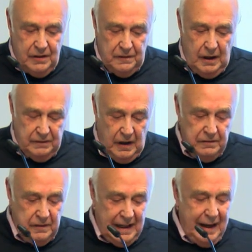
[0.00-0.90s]
of
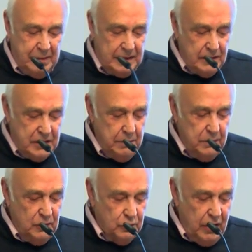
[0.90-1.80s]
capital
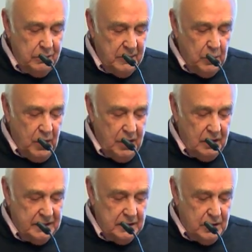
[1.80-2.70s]
to roam the
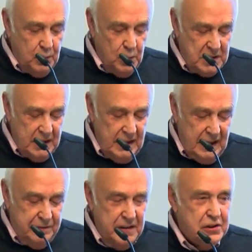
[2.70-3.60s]
world and cause
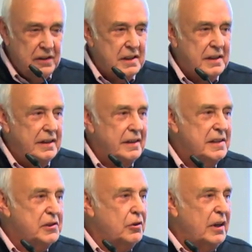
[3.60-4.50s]
efficiency and
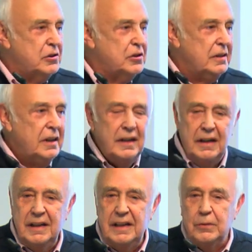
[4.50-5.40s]
destruction
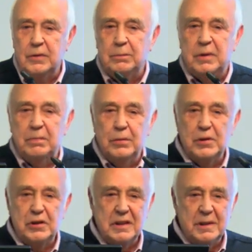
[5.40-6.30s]
in equal
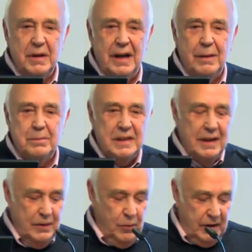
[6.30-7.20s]
proportions, perhaps,
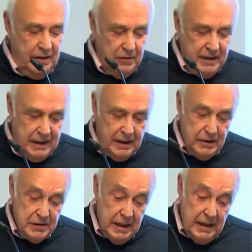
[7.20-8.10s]
wherever it
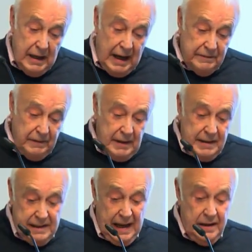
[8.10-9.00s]
goes. And
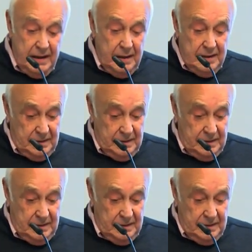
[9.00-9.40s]
then,